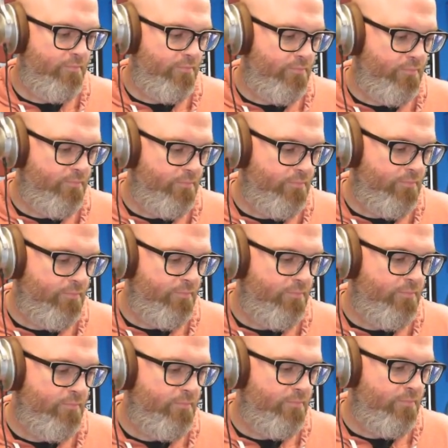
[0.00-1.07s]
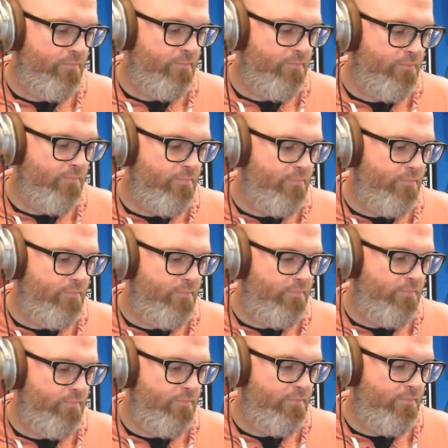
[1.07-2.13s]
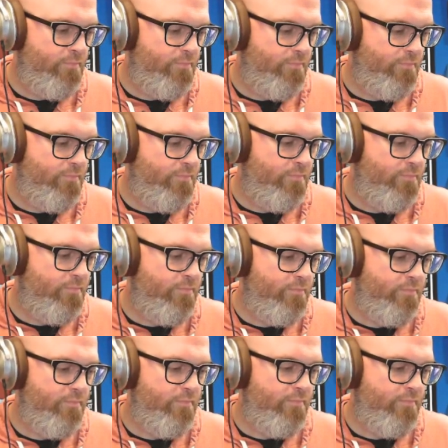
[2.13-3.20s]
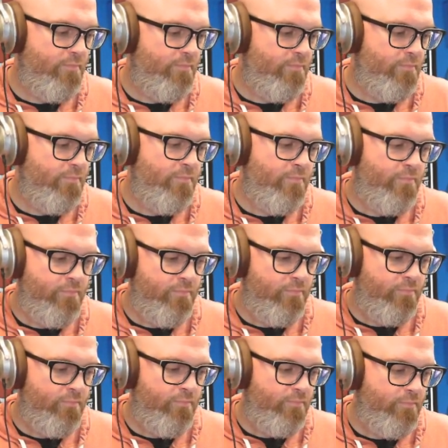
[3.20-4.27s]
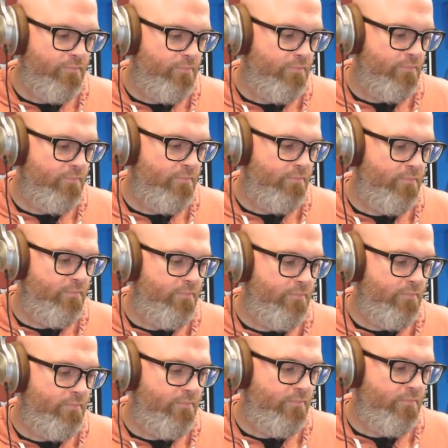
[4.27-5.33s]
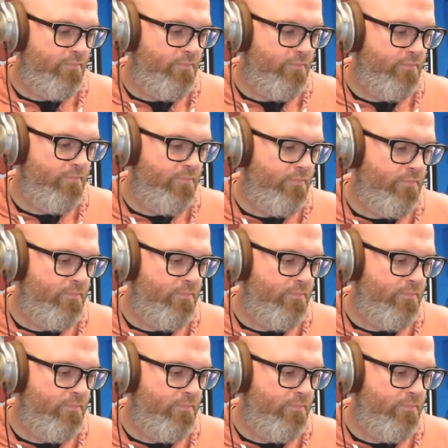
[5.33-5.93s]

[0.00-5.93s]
(silent)